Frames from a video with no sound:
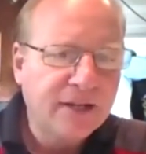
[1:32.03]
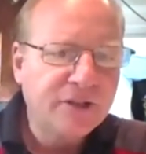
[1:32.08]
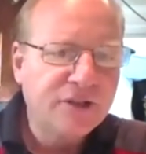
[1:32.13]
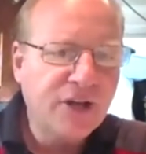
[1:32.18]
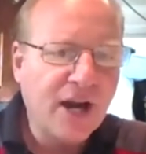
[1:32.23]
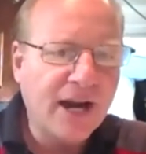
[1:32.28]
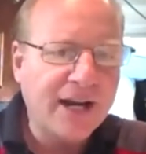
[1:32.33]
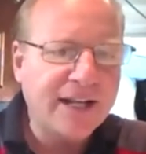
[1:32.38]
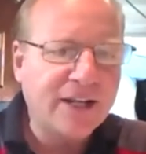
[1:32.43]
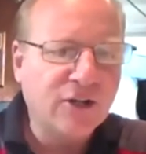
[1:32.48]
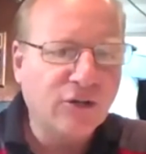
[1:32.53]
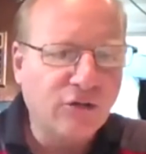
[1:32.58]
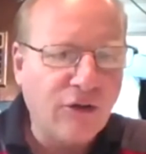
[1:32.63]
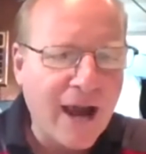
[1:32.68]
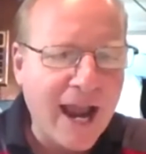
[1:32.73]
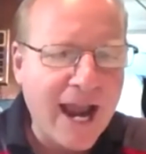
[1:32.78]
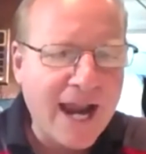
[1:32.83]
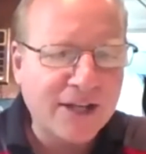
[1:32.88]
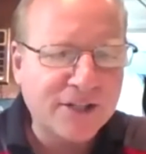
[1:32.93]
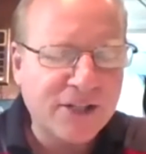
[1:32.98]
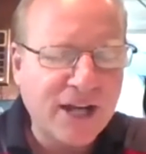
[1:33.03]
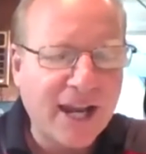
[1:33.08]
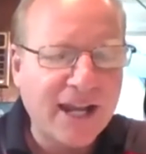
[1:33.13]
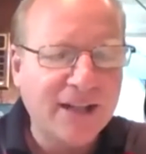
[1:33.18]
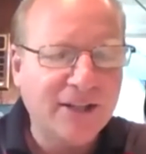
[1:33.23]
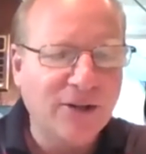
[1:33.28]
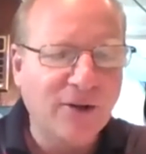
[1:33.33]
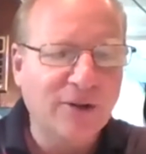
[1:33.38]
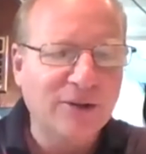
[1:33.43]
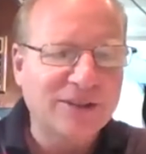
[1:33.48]
Johnny Crash, how you
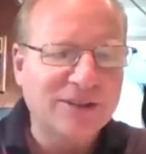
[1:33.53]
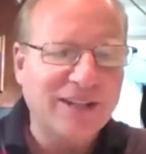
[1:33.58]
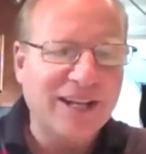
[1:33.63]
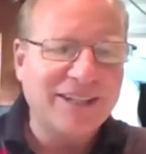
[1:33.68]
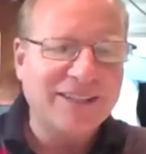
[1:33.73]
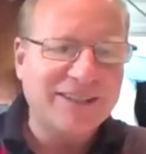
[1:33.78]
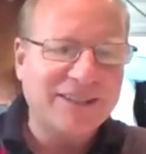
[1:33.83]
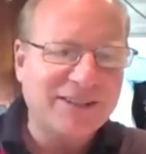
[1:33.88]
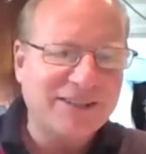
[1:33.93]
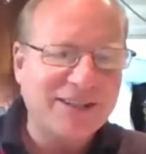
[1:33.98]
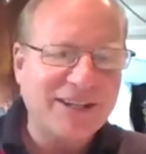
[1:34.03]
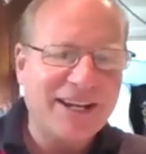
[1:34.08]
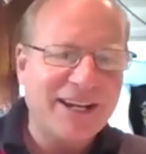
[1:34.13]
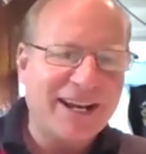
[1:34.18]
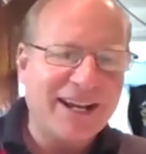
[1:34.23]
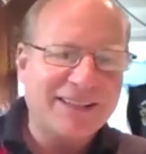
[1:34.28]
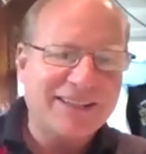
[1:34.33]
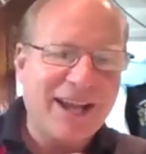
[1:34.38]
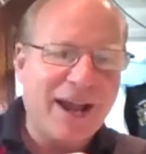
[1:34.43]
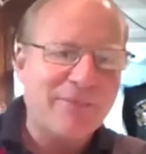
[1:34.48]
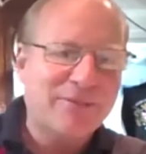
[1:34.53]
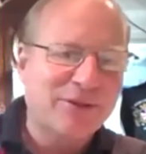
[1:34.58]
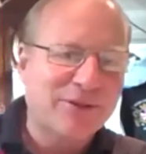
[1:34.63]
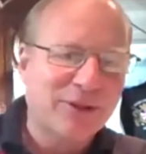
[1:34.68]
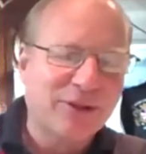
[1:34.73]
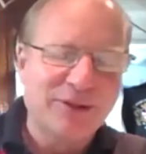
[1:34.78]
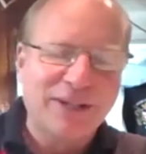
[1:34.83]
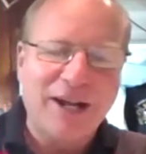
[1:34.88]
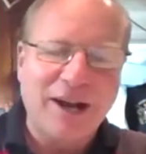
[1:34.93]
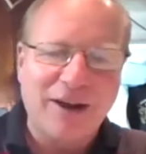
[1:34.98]
doing? It's nice to see you. That's
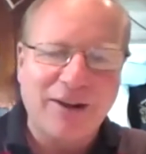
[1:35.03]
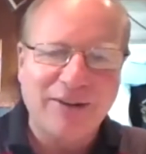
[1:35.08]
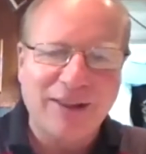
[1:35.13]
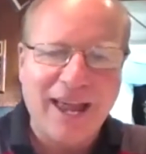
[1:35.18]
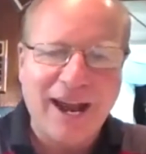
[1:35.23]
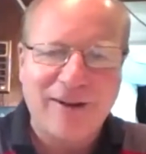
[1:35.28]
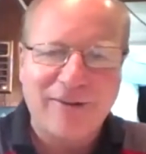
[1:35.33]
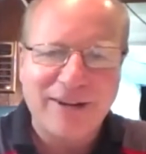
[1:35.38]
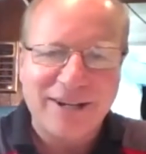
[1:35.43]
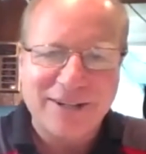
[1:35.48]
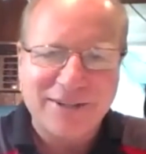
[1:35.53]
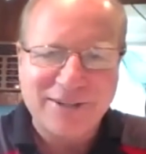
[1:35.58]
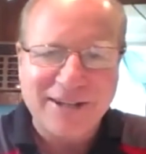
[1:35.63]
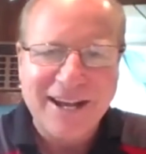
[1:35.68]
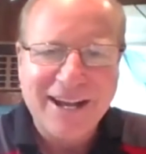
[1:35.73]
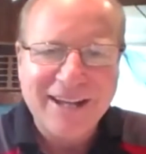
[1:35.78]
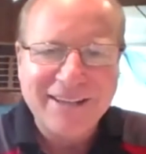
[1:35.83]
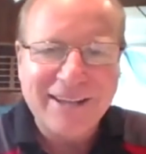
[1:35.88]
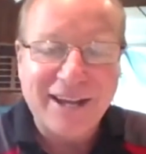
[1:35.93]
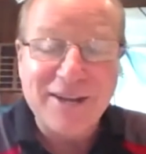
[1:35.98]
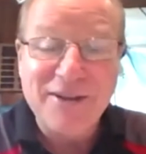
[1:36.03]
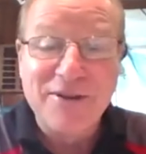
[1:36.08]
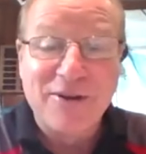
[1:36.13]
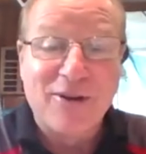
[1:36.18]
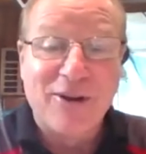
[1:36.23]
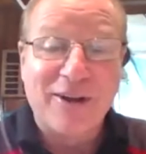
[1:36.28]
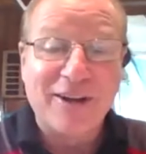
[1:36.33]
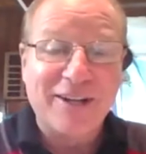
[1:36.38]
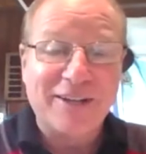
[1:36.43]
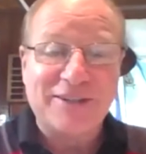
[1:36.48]
absolutely hilarious that you
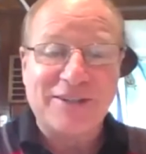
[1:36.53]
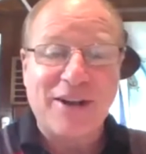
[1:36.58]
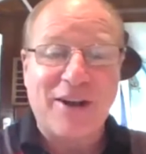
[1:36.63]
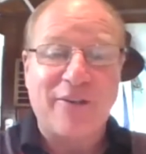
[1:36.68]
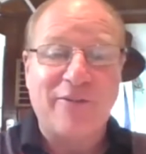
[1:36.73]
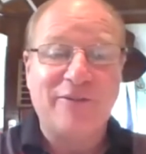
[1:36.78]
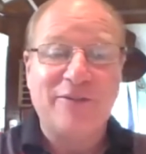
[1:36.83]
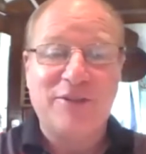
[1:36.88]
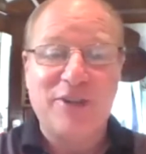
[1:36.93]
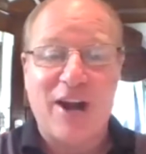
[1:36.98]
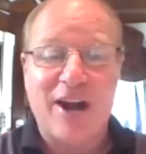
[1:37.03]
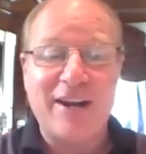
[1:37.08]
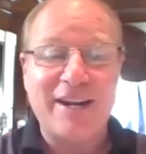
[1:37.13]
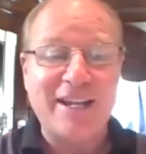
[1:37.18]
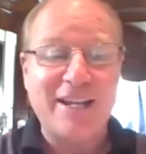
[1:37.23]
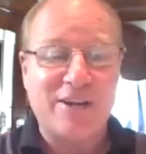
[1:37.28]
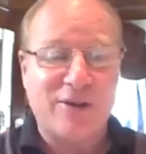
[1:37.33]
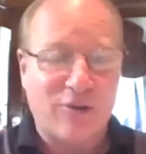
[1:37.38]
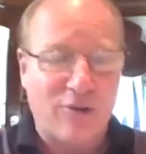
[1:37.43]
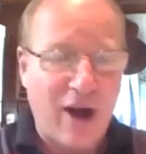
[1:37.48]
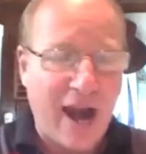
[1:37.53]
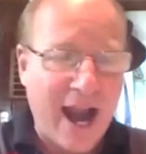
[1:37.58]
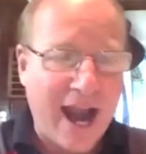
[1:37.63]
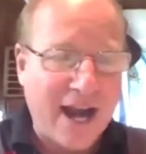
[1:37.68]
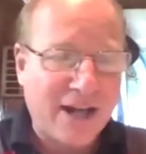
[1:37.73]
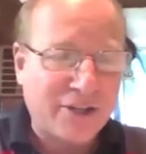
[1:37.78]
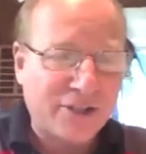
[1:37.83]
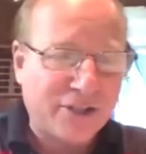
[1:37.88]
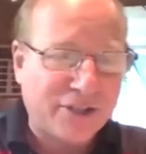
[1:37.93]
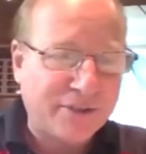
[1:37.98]
call yourself Johnny
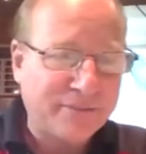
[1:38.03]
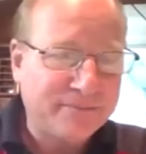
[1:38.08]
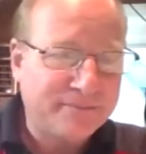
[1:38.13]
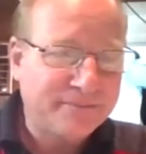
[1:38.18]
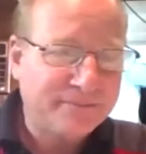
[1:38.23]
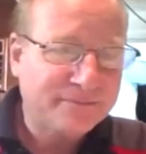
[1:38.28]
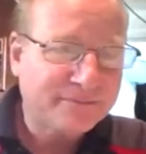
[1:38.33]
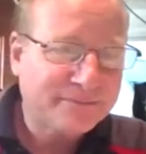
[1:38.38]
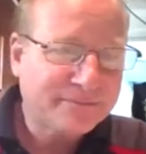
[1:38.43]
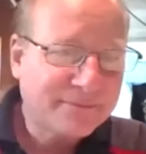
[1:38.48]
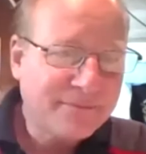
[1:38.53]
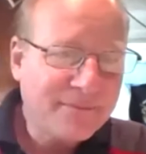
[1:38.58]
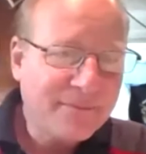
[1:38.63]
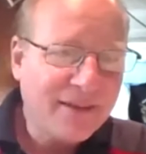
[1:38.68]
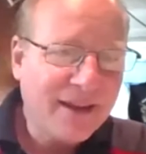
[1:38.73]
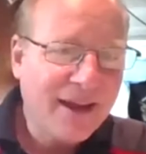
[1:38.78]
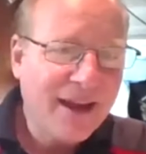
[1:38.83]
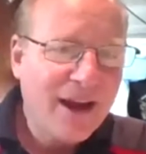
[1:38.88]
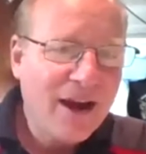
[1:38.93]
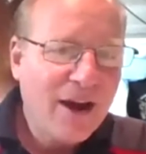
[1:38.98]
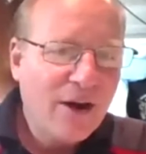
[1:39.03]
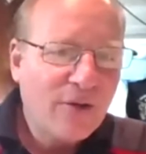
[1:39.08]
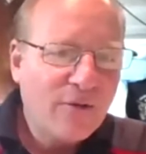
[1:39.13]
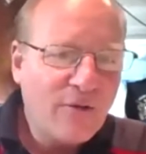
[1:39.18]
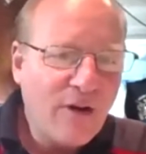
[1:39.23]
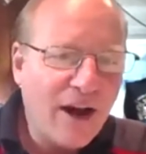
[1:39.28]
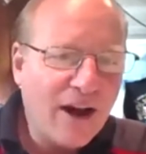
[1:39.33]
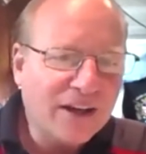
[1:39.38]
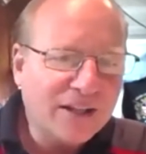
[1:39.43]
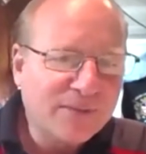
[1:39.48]
Crash.
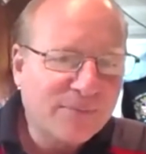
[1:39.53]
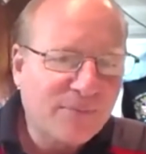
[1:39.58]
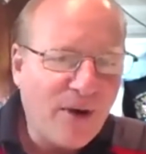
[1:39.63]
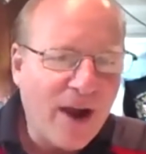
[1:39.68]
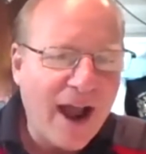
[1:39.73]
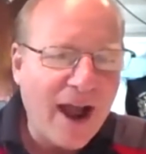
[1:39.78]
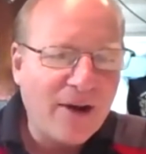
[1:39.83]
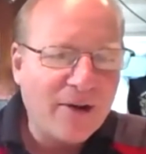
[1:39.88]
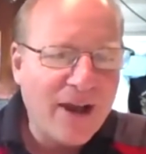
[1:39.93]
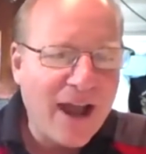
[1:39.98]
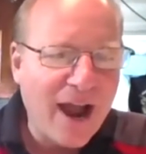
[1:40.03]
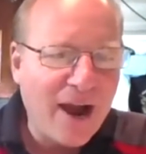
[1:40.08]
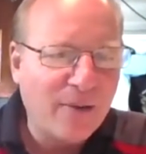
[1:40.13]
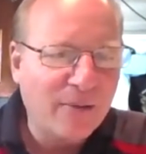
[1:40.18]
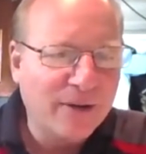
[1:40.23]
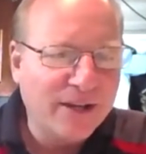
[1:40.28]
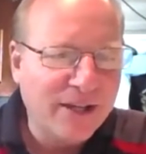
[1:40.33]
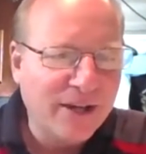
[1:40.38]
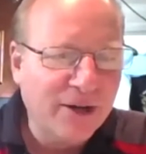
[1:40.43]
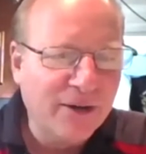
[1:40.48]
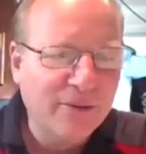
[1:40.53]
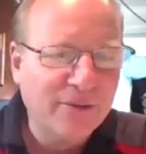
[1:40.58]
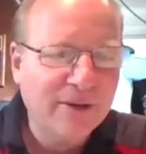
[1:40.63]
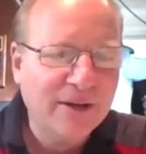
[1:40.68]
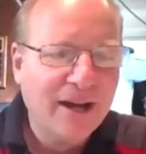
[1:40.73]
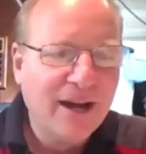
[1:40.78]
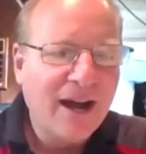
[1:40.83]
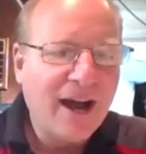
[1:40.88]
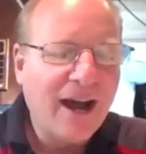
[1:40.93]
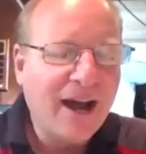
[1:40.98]
Roz Brown, how are you?
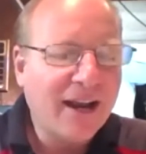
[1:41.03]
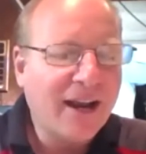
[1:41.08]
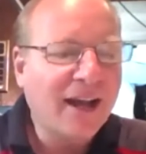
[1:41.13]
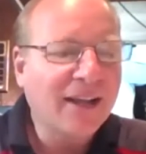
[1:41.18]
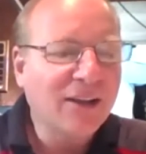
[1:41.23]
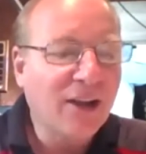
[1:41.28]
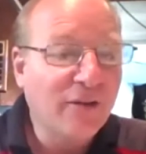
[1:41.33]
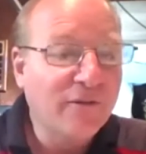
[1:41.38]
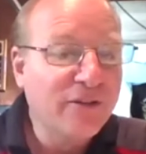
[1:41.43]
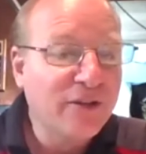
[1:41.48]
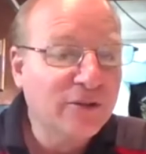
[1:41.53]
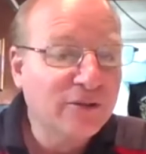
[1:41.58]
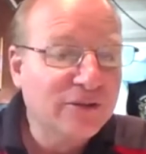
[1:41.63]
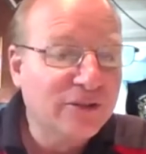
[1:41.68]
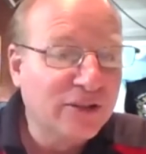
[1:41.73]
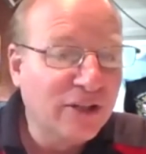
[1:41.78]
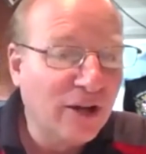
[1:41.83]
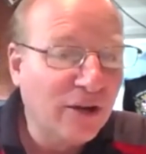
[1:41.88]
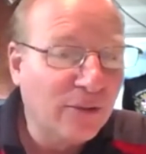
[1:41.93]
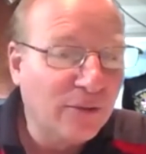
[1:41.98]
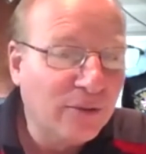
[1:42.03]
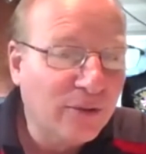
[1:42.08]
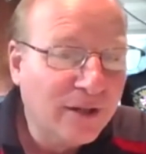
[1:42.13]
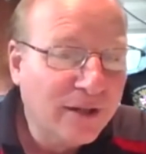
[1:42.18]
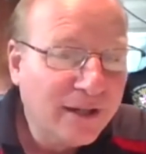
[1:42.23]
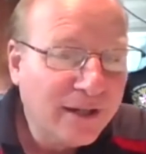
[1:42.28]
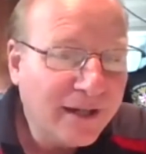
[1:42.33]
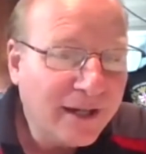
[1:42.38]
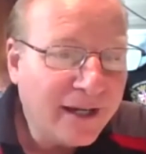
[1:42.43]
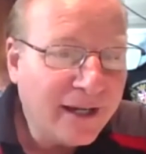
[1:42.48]
And I love you too.
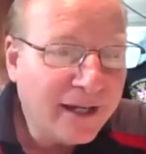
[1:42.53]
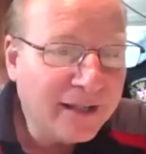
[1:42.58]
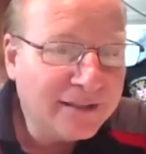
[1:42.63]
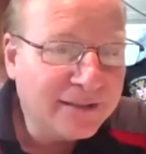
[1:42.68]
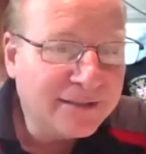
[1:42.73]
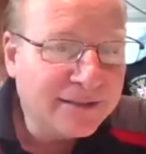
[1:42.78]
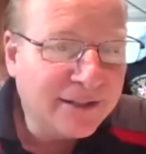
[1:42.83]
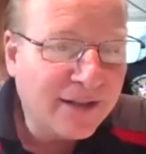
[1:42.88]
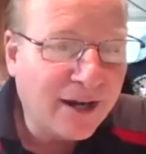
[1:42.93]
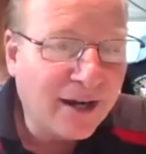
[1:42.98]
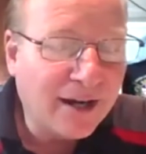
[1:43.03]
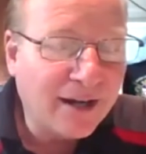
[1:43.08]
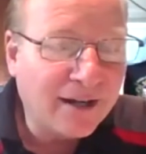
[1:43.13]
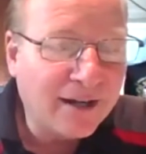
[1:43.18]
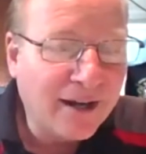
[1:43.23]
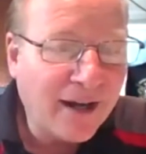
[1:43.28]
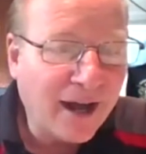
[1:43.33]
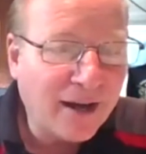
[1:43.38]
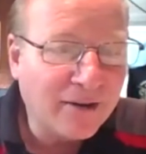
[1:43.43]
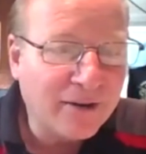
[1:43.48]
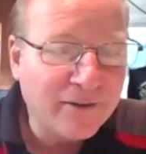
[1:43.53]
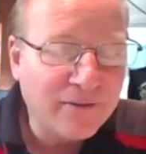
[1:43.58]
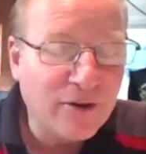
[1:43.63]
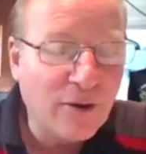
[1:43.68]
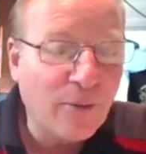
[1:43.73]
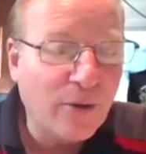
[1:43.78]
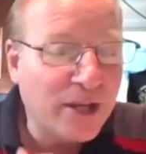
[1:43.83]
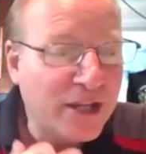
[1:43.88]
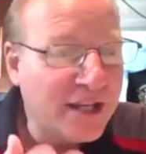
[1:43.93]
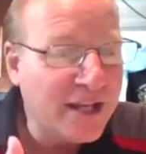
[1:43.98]
It's I don't even know
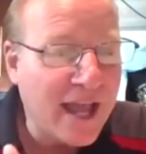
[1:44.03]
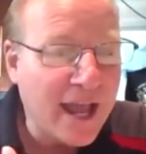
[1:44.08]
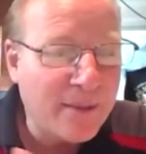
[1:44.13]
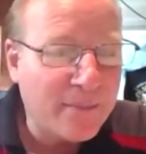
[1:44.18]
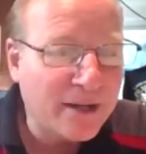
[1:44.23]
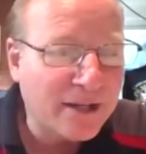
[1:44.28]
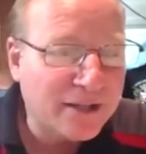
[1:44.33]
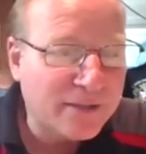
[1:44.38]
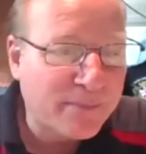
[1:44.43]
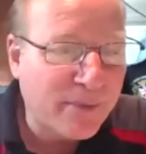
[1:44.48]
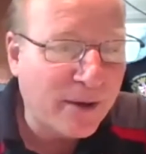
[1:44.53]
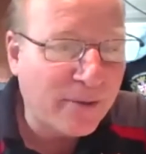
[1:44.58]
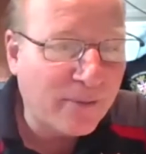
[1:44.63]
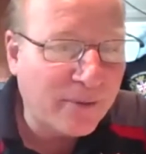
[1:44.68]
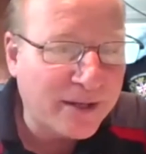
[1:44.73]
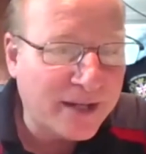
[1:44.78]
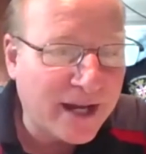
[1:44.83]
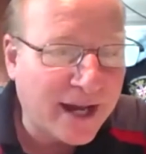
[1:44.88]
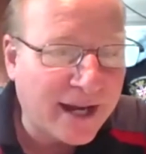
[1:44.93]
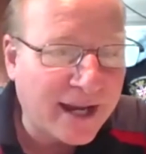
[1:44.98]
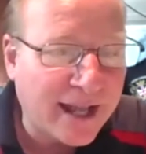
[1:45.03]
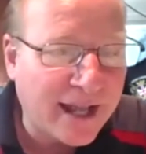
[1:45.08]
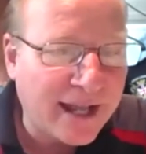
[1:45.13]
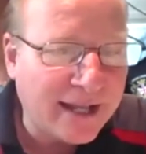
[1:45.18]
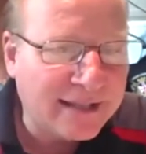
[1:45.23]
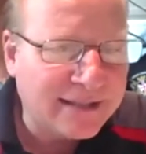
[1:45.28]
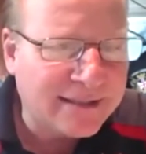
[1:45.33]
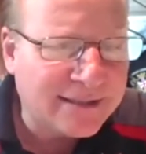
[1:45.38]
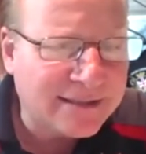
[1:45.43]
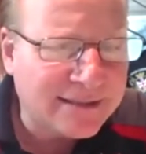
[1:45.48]
what your name is, but when you got it,
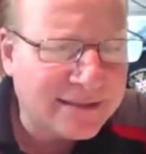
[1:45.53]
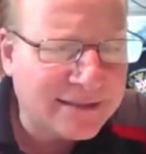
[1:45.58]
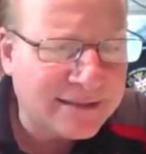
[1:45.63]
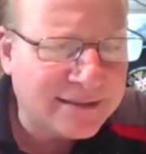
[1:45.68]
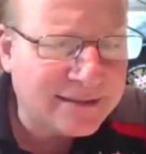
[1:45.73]
it's